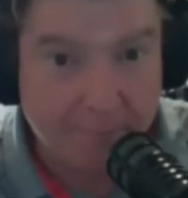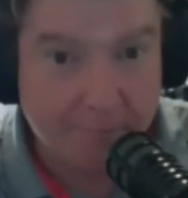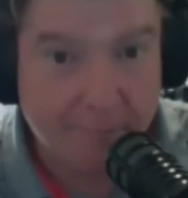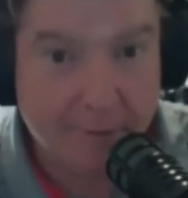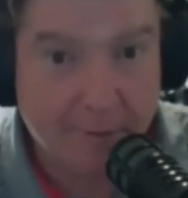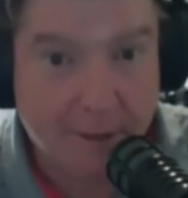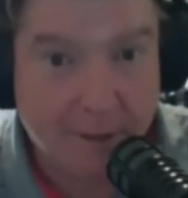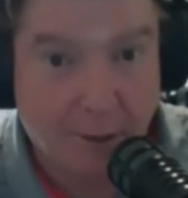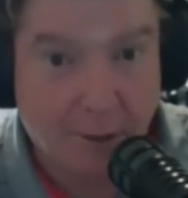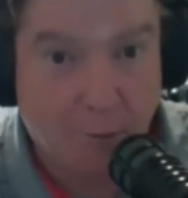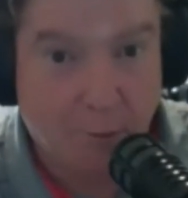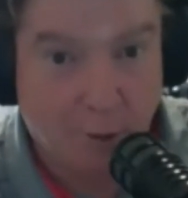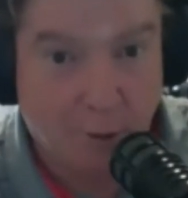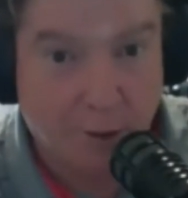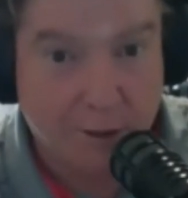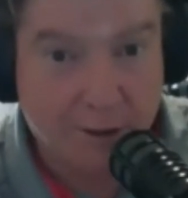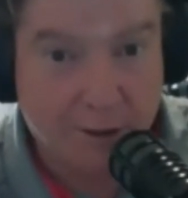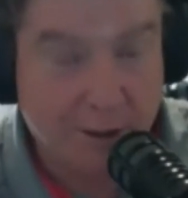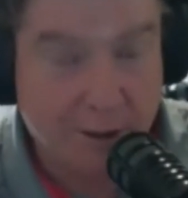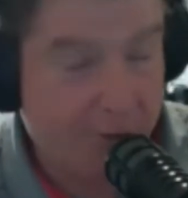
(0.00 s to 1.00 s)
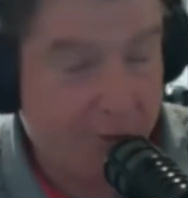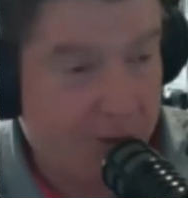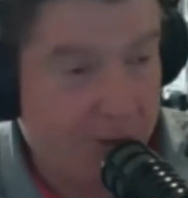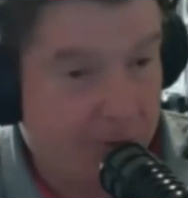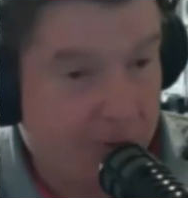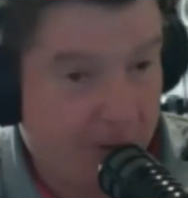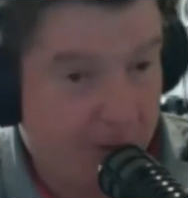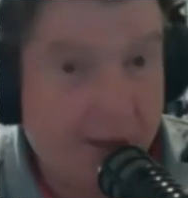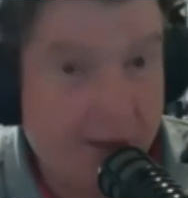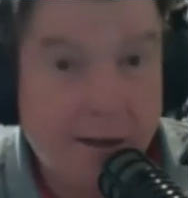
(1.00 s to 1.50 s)
World Series
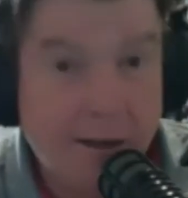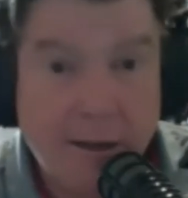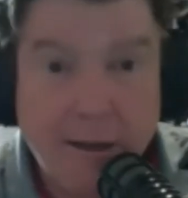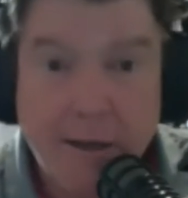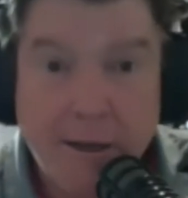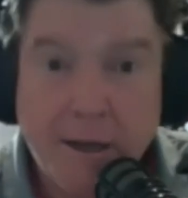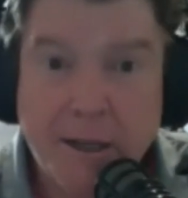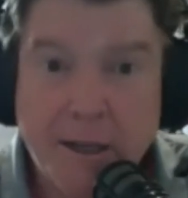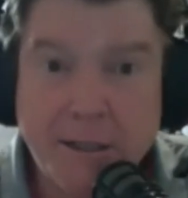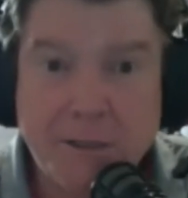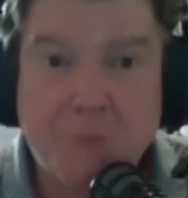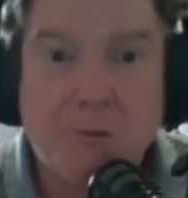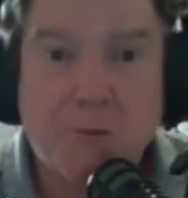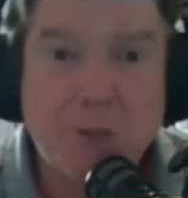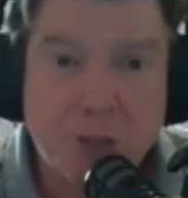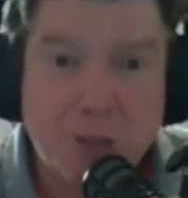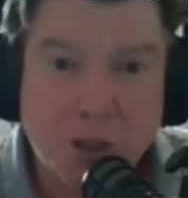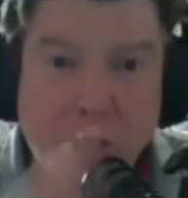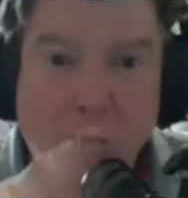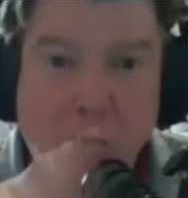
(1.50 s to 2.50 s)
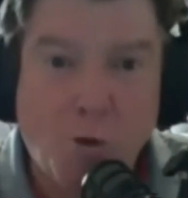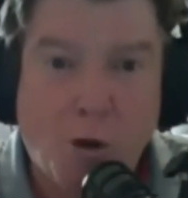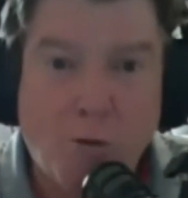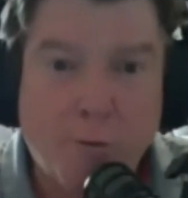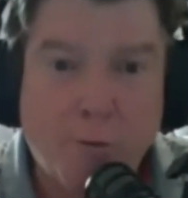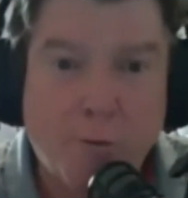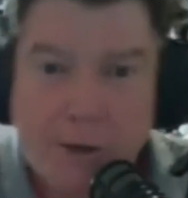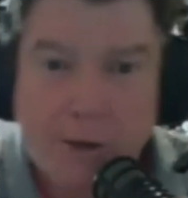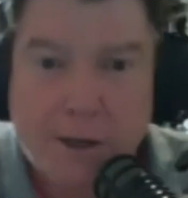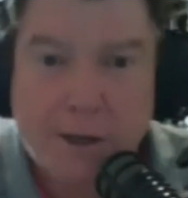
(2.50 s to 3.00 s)
ring. I said, once you go
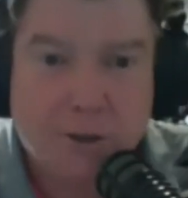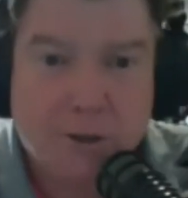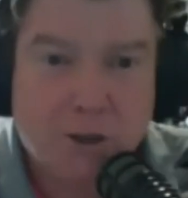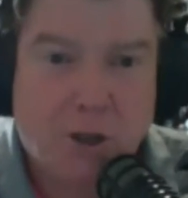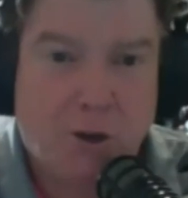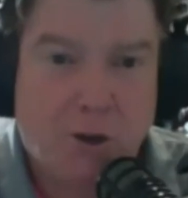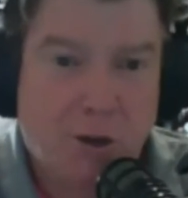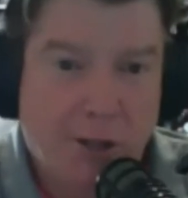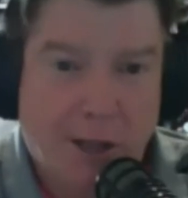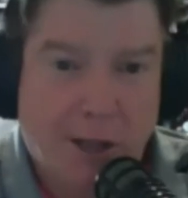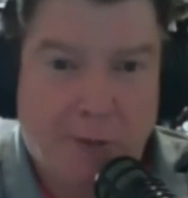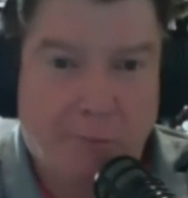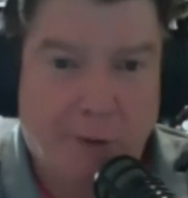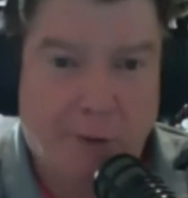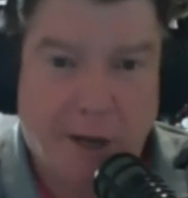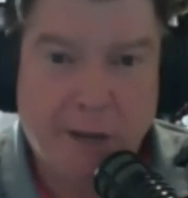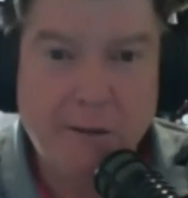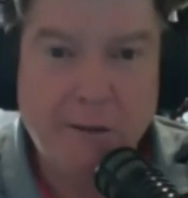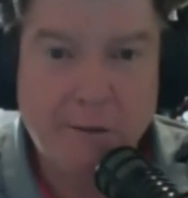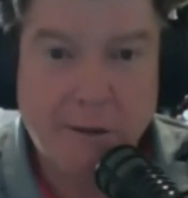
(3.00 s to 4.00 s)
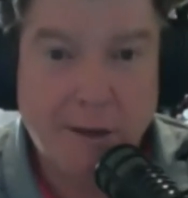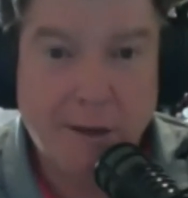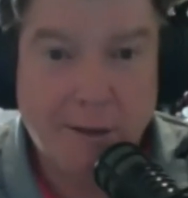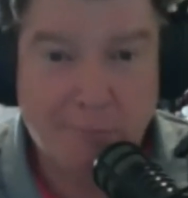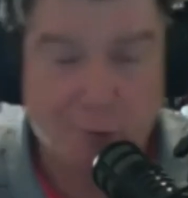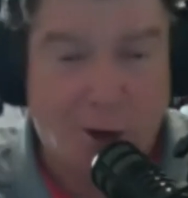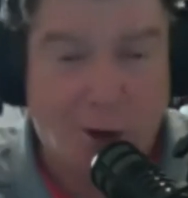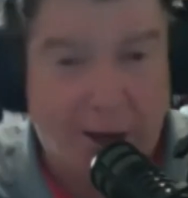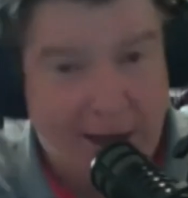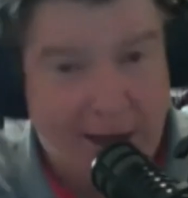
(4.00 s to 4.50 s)
over, he'll show you that ring.
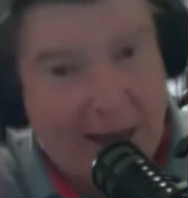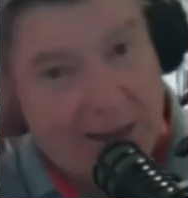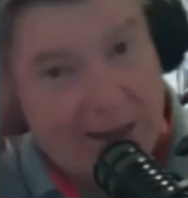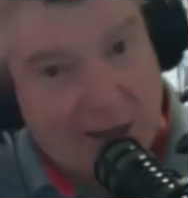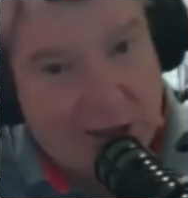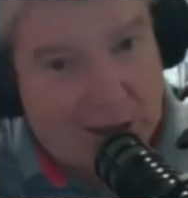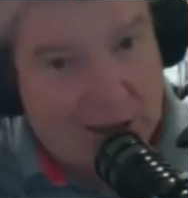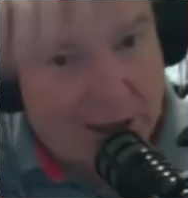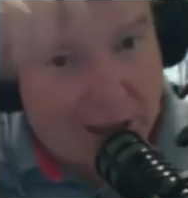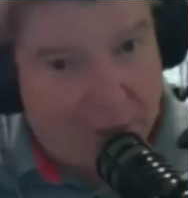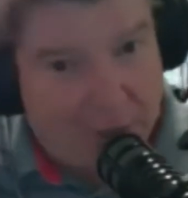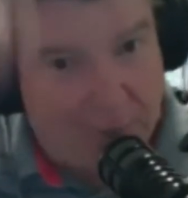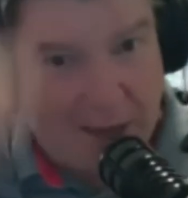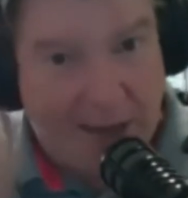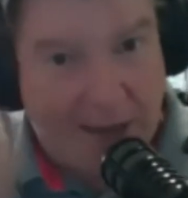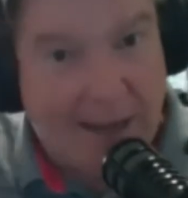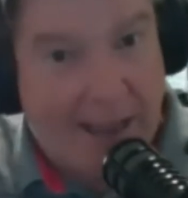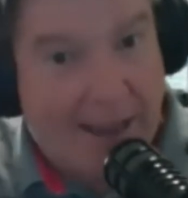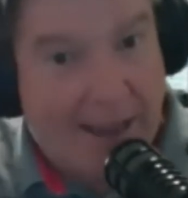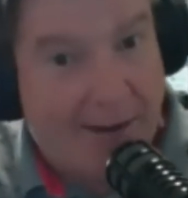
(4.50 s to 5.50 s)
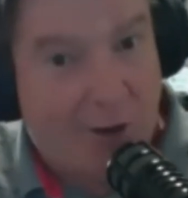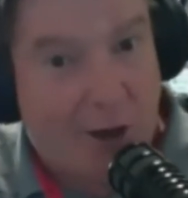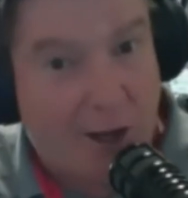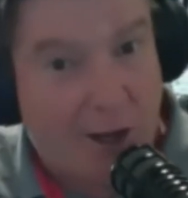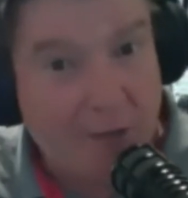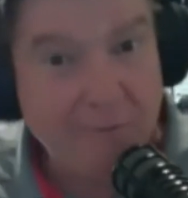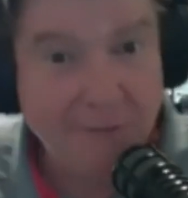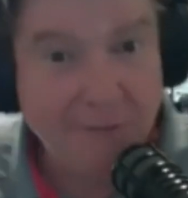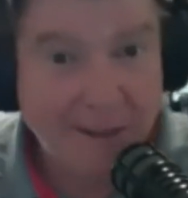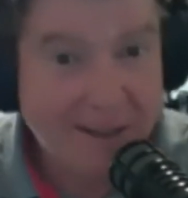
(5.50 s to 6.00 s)
And Ryan has his little Met hat
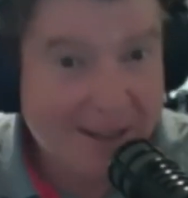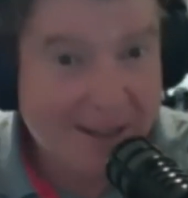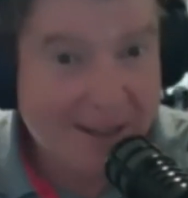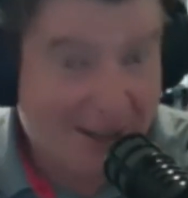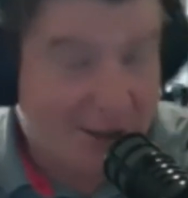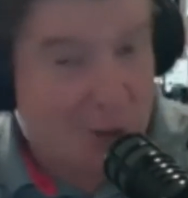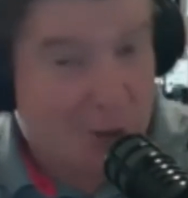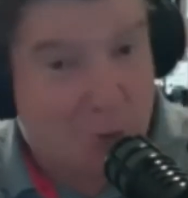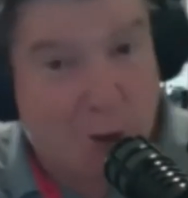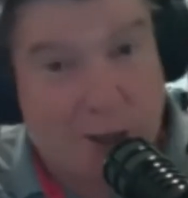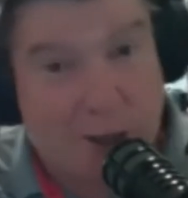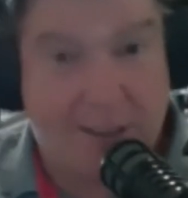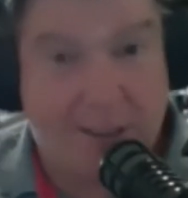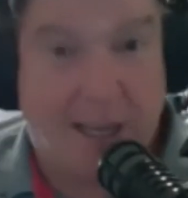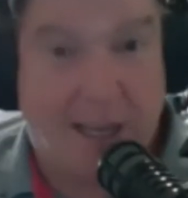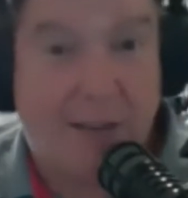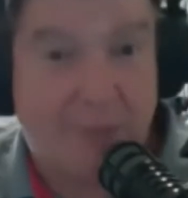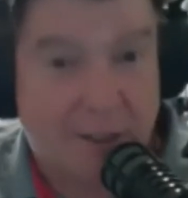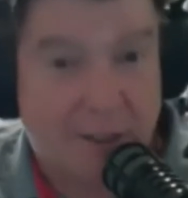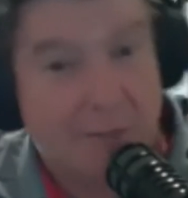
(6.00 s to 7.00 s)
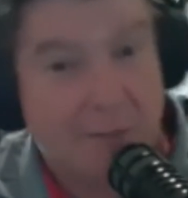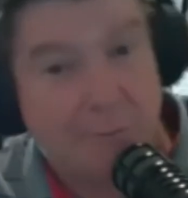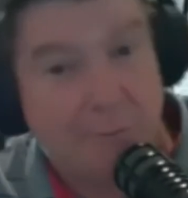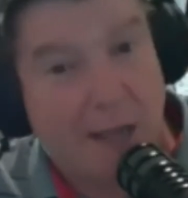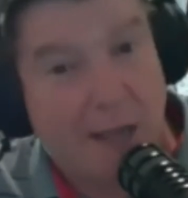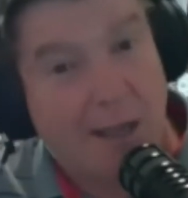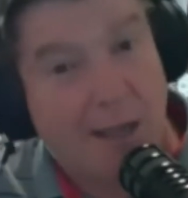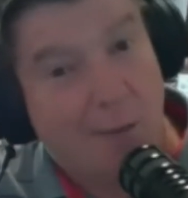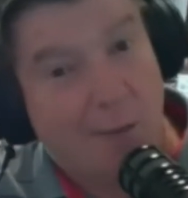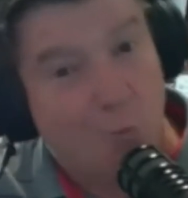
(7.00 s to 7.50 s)
on. I'm surprised Kevin didn't
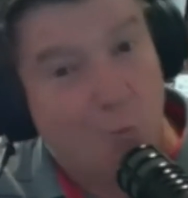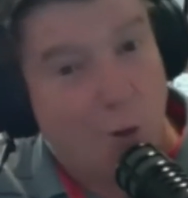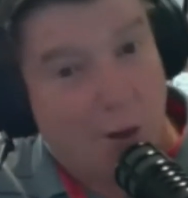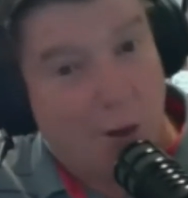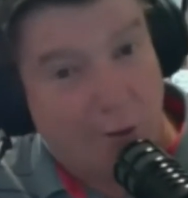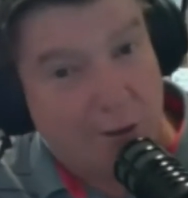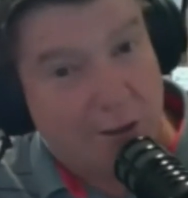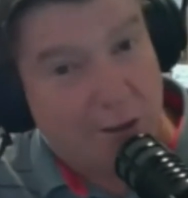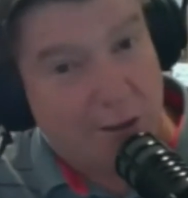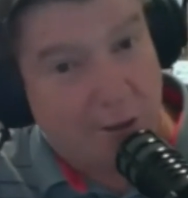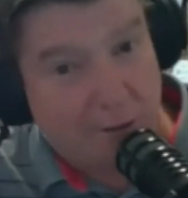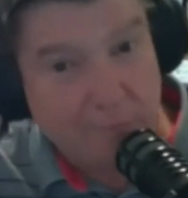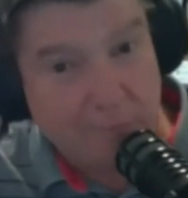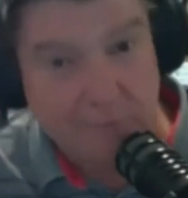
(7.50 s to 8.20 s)
make him wear a suit,